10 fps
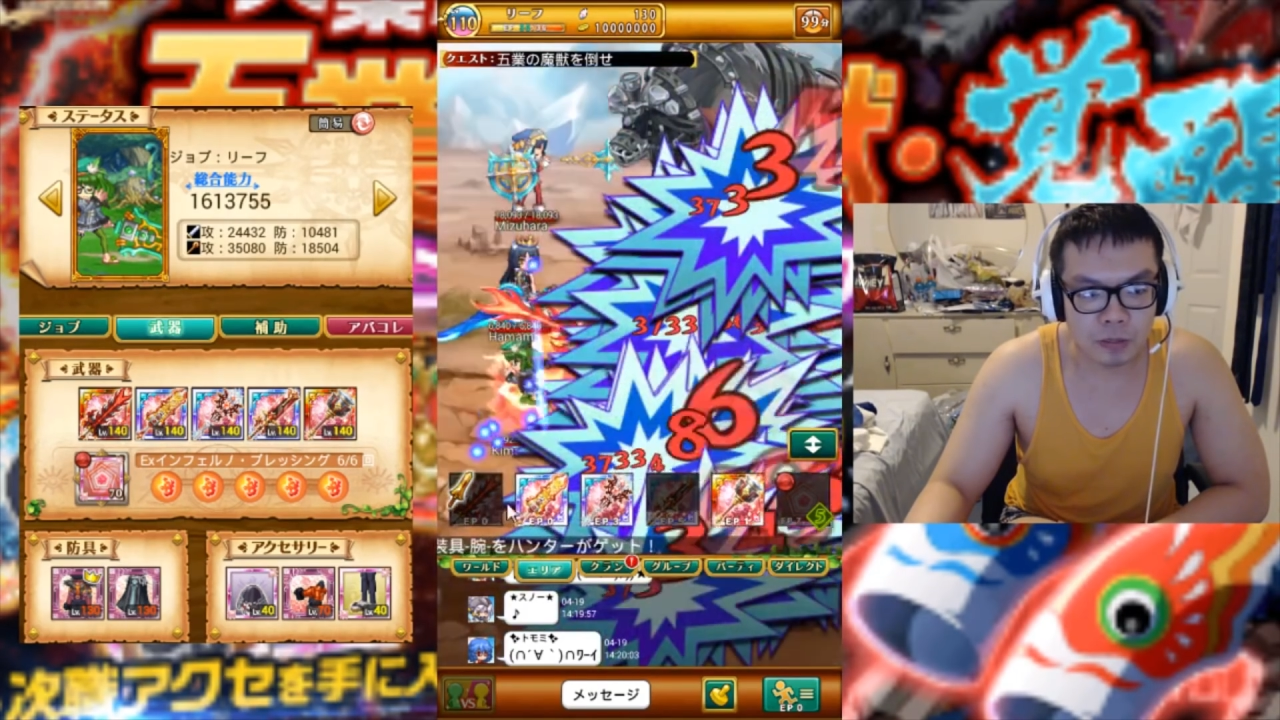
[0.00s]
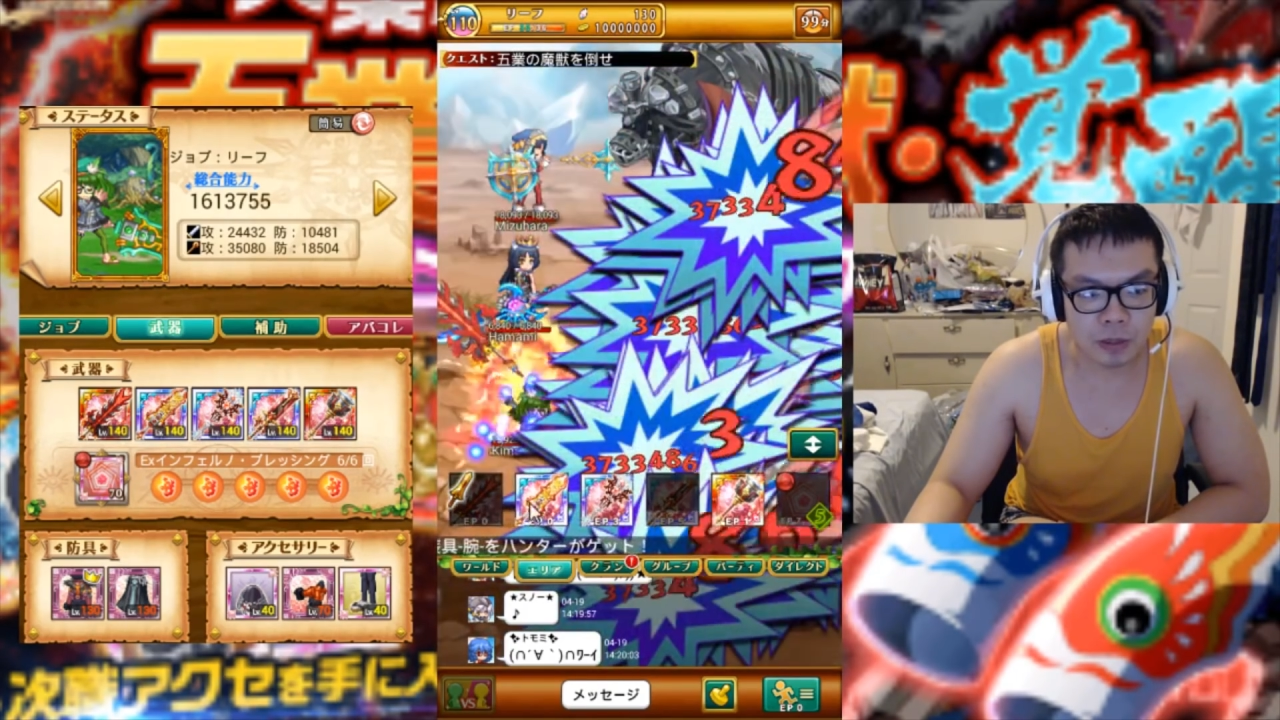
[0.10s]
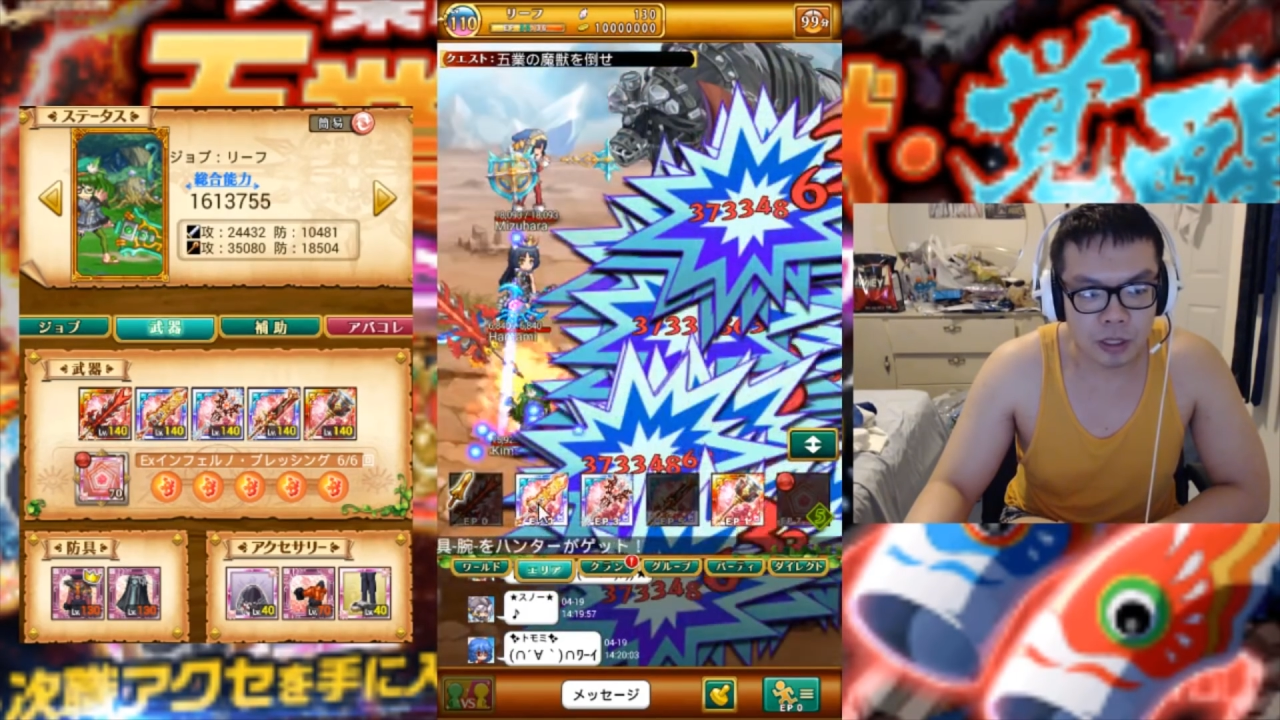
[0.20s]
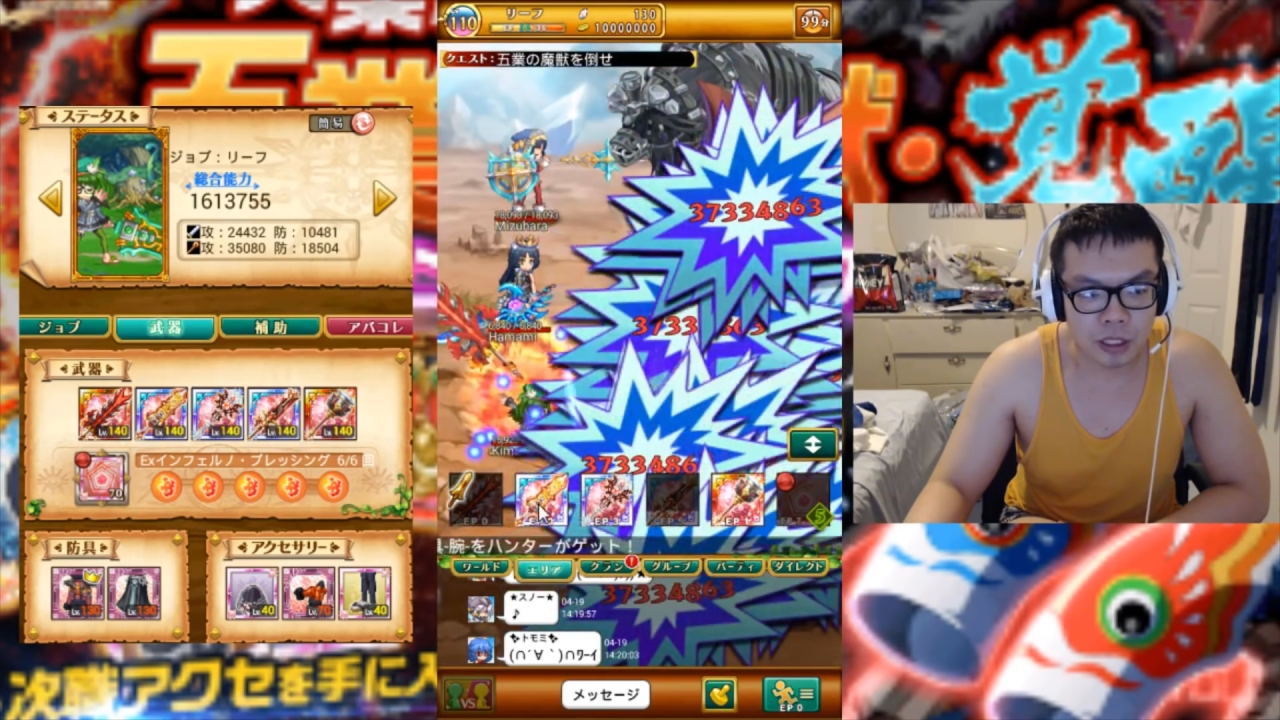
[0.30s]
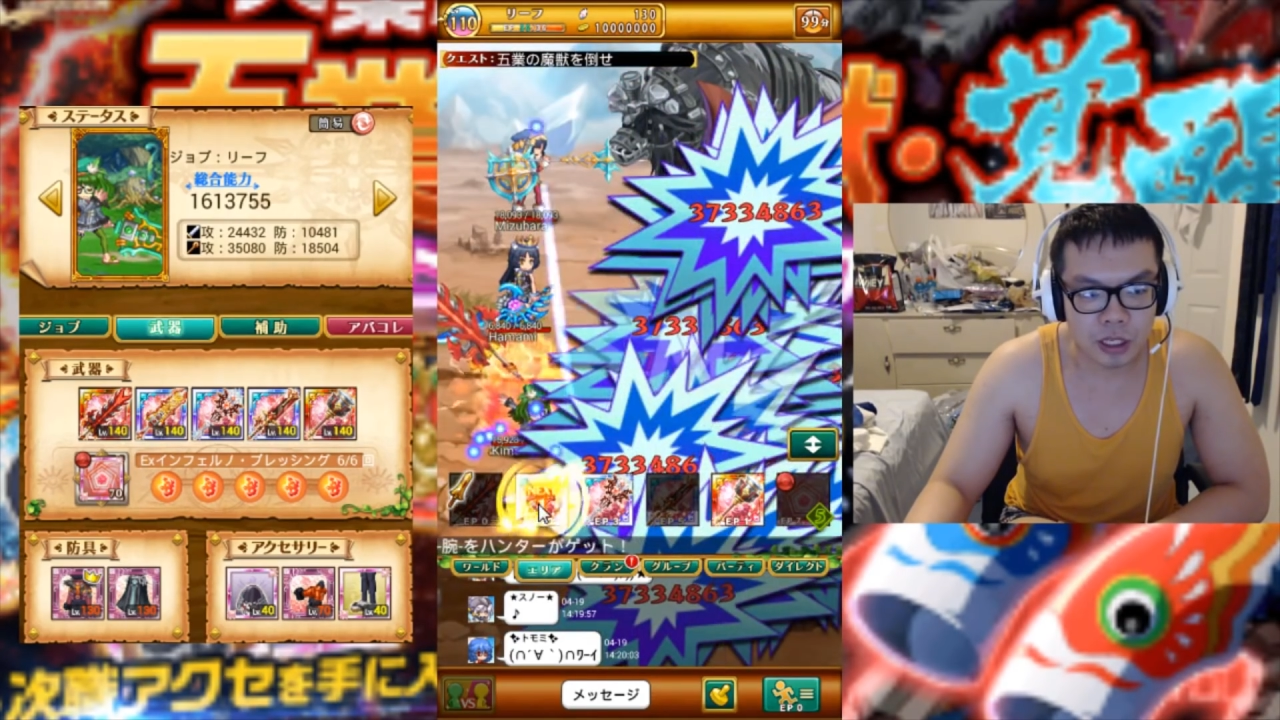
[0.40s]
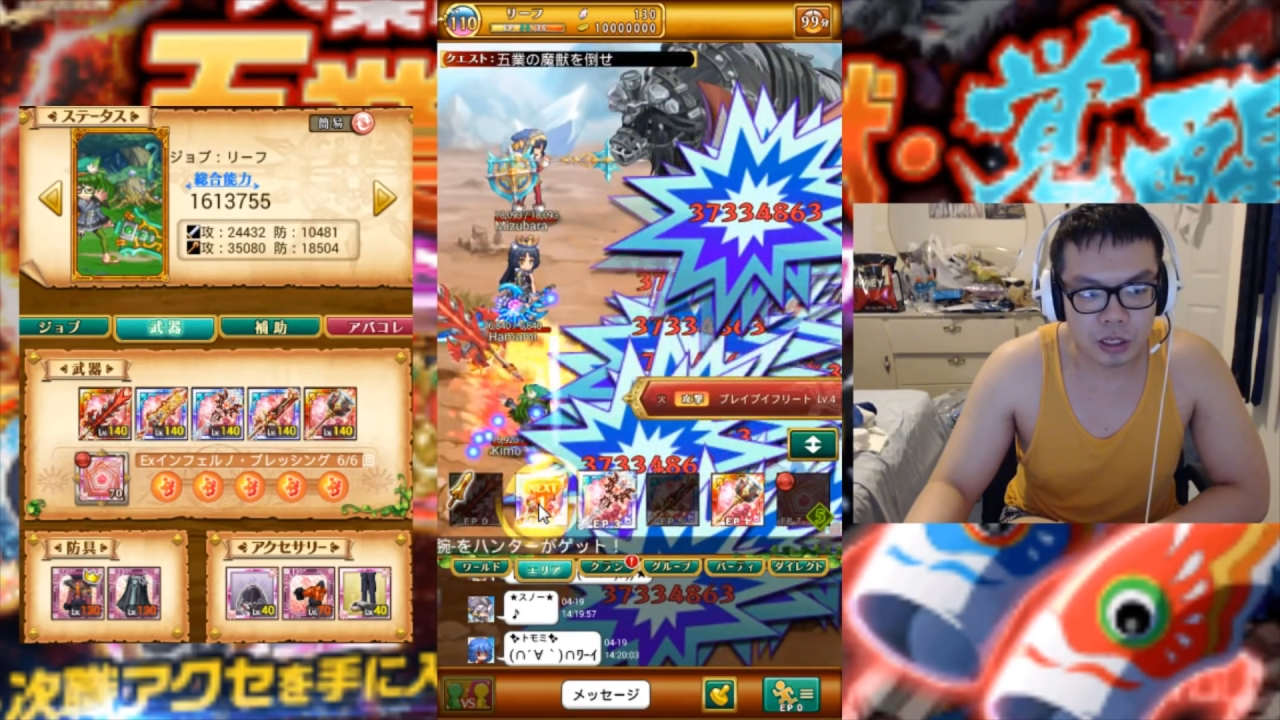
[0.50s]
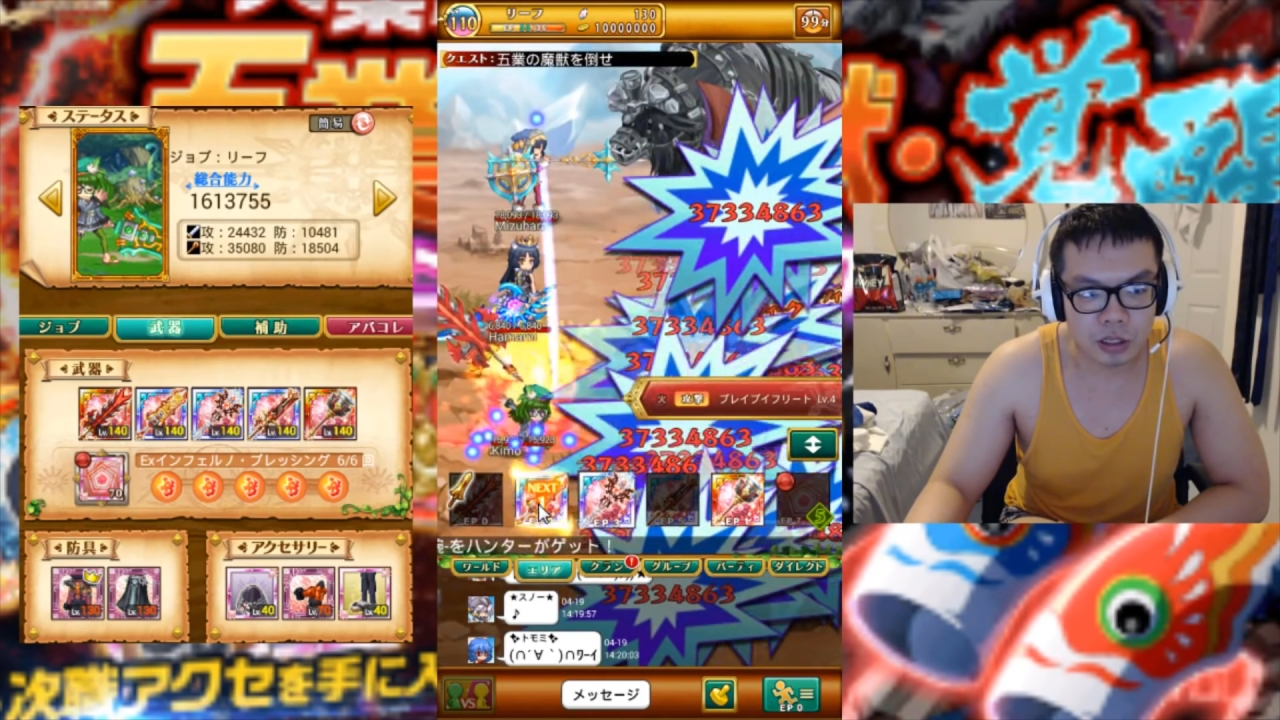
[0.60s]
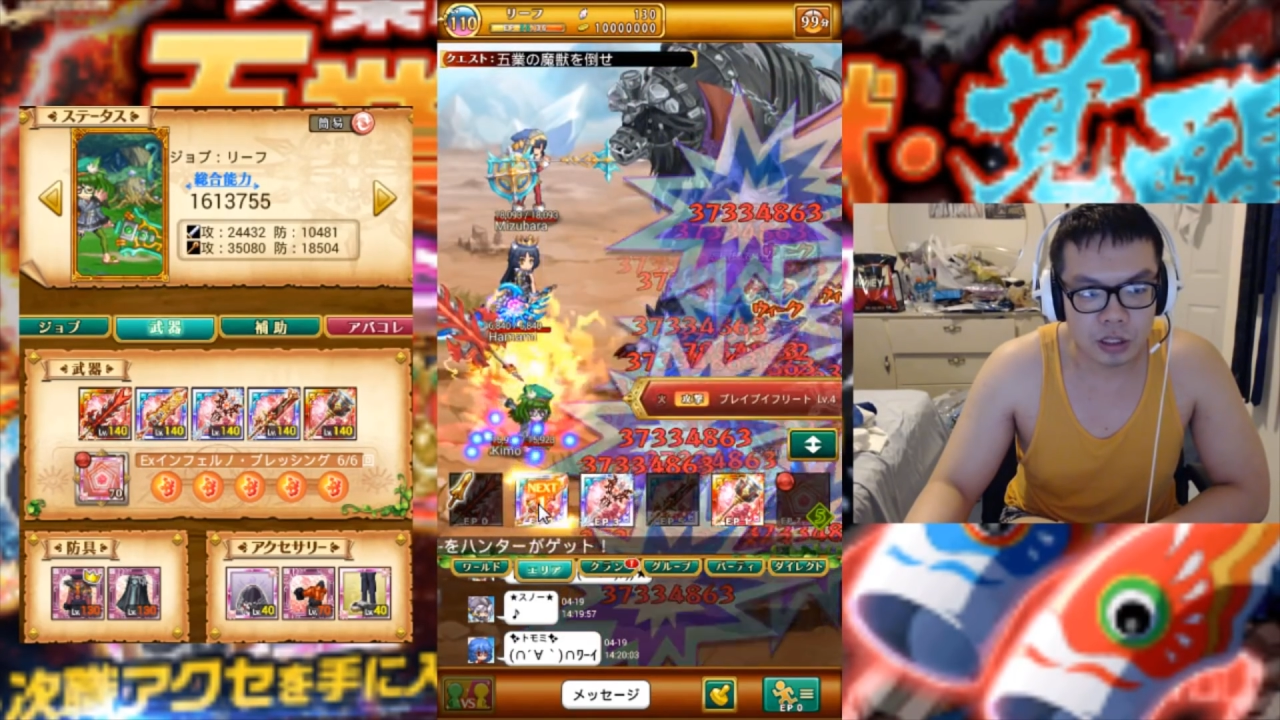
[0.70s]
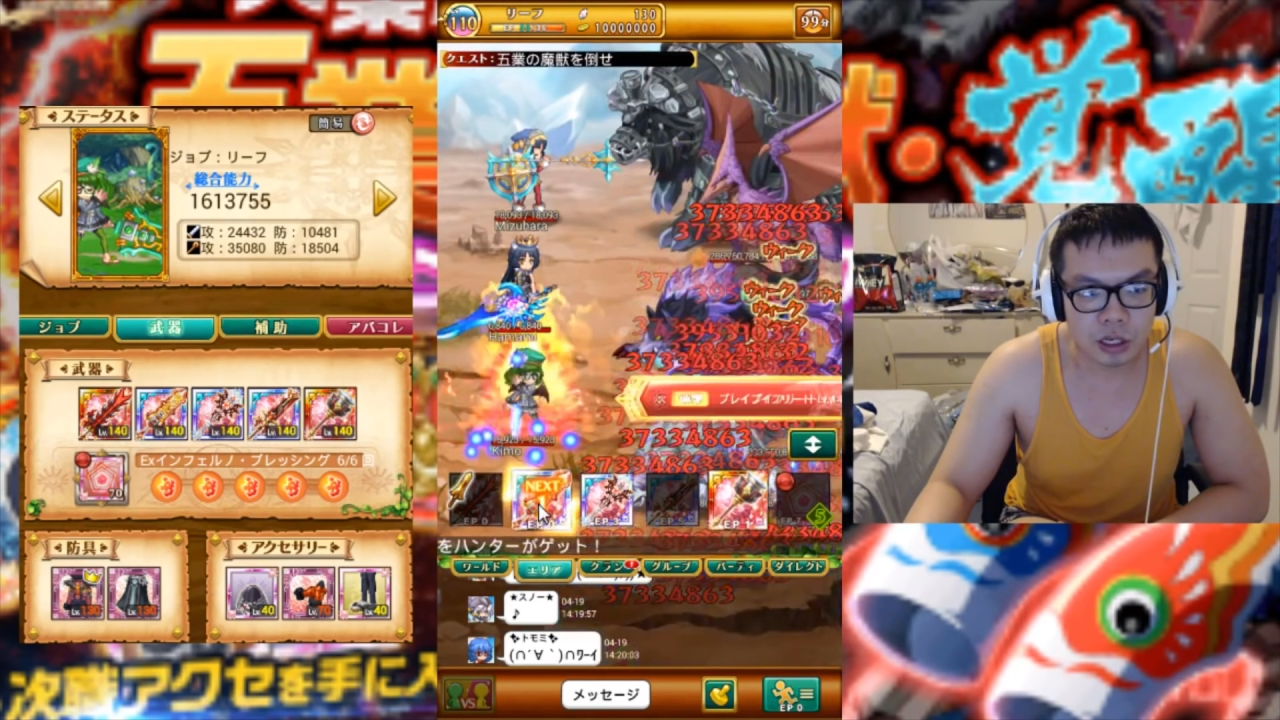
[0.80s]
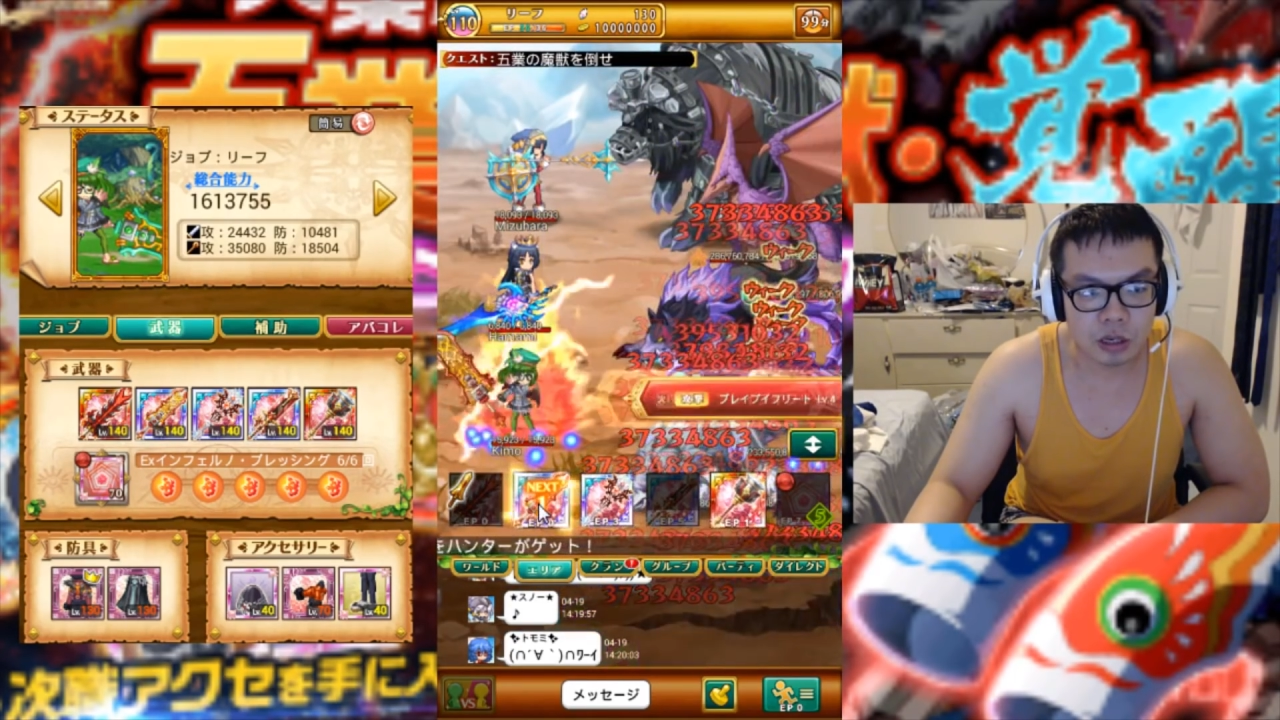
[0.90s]
in
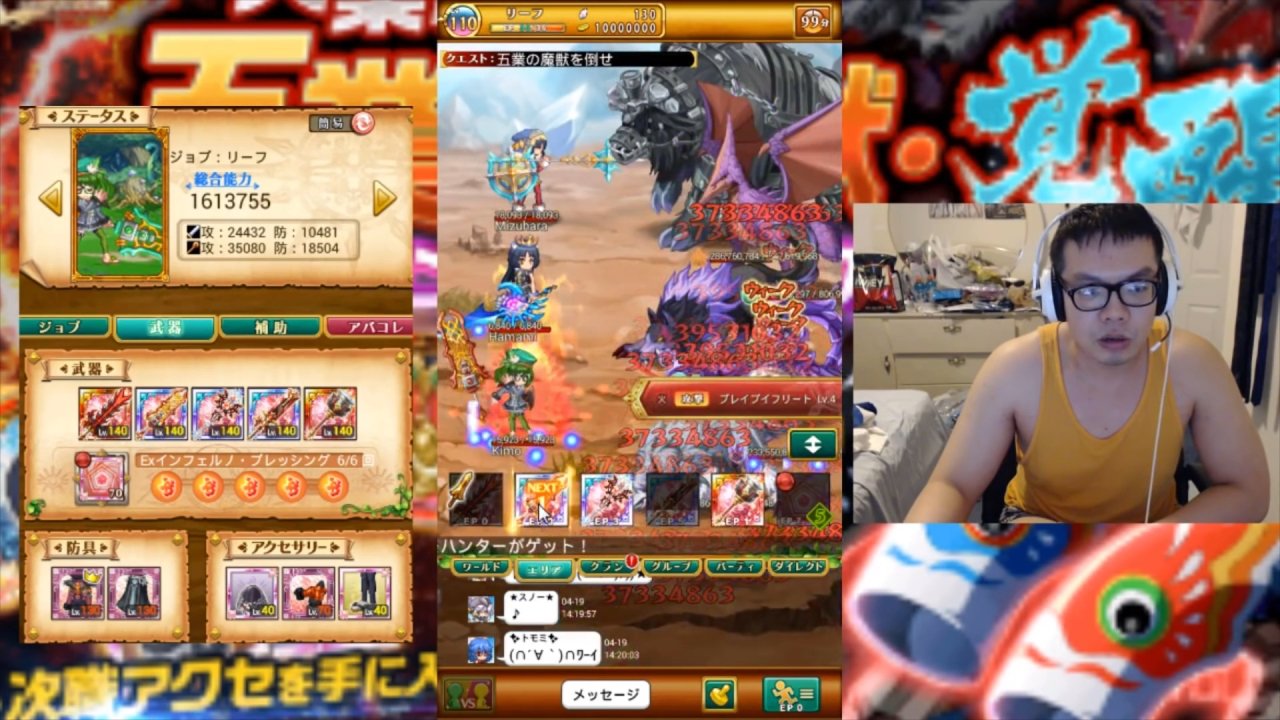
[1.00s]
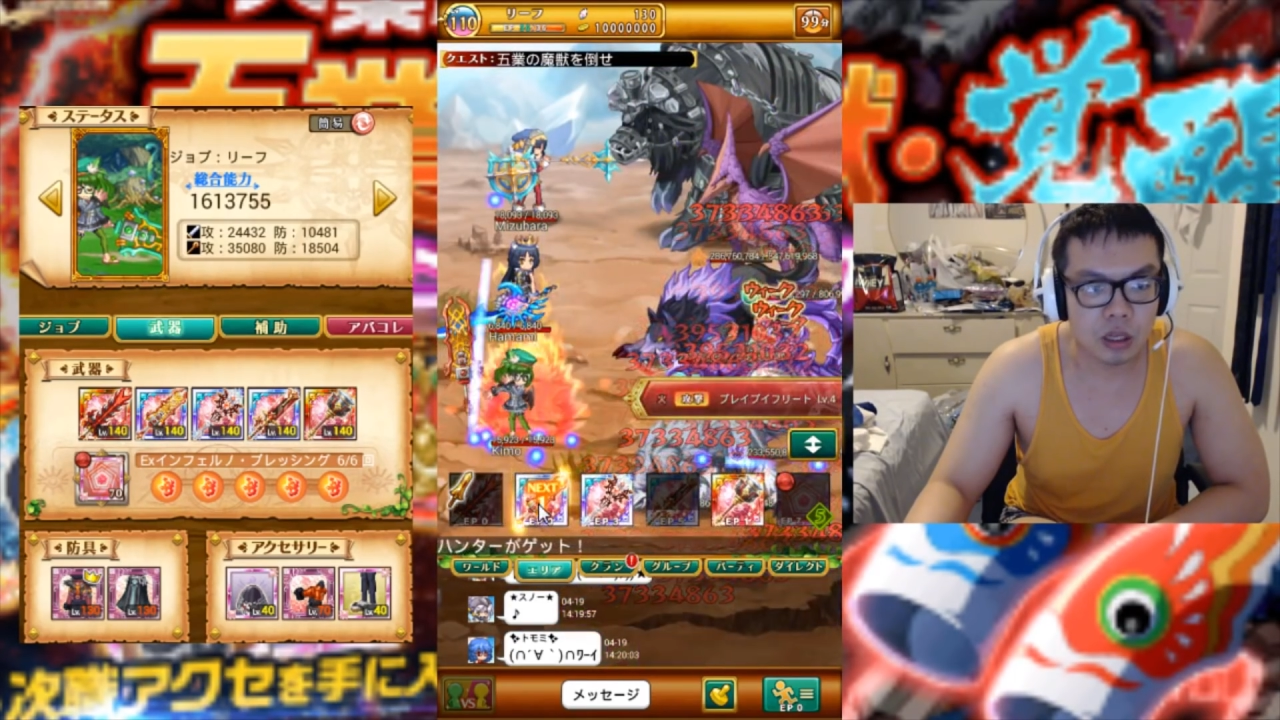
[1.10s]
particular. So